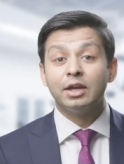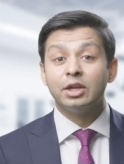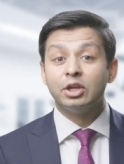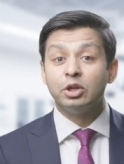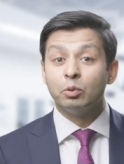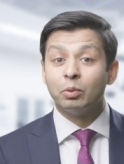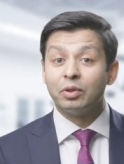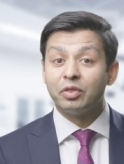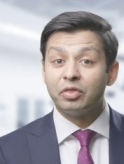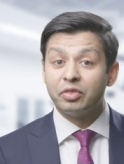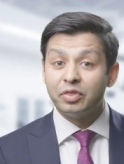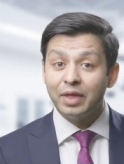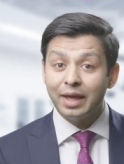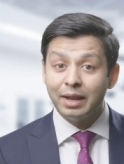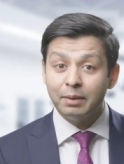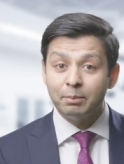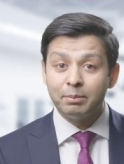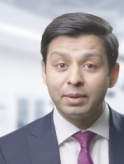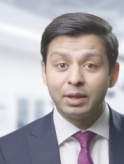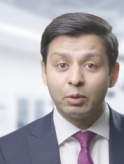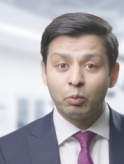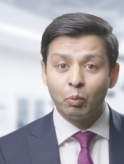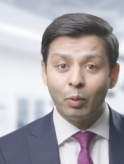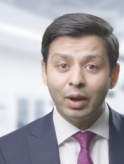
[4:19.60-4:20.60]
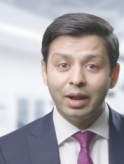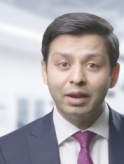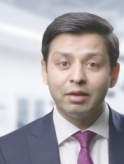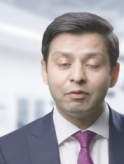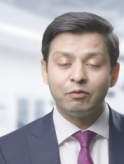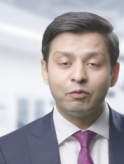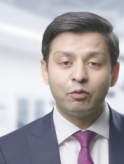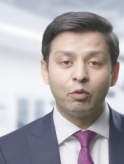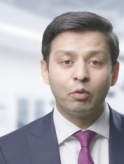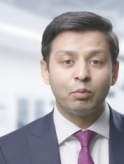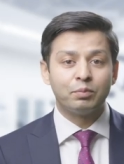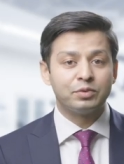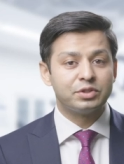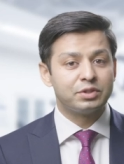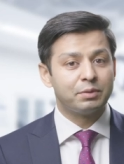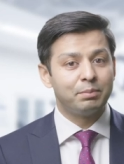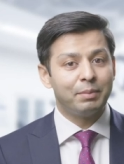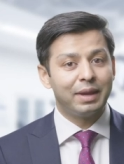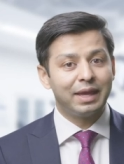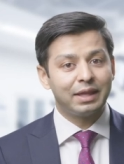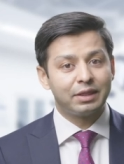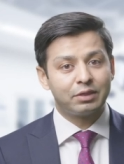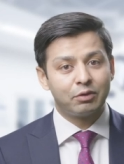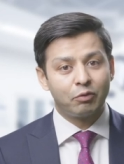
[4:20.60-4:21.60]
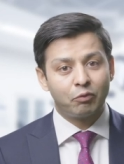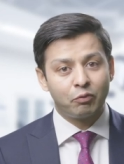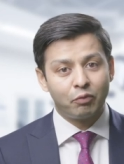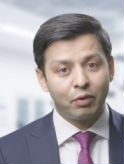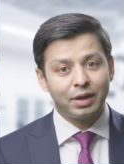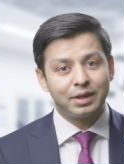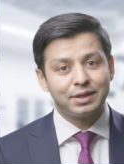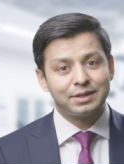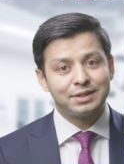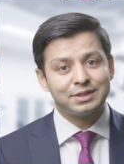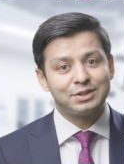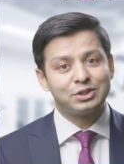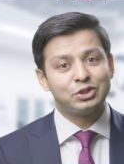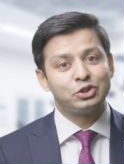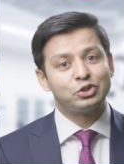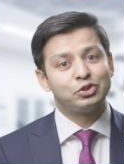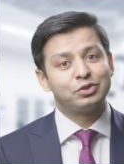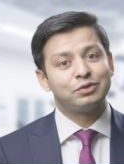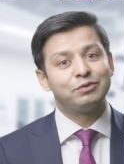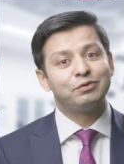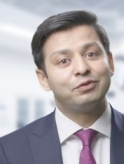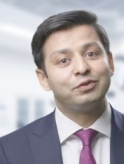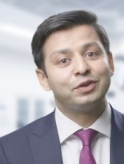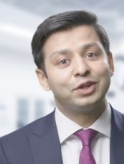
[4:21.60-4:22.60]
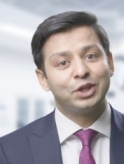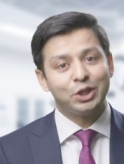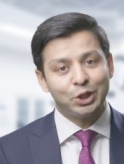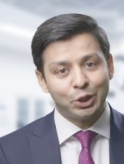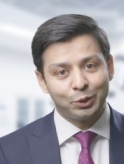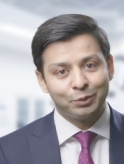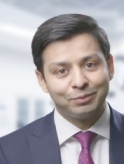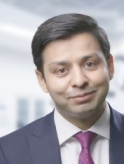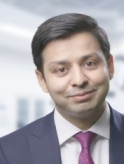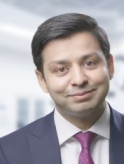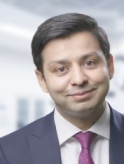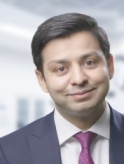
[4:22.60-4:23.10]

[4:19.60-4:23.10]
You will then be well informed to make the right decision for you.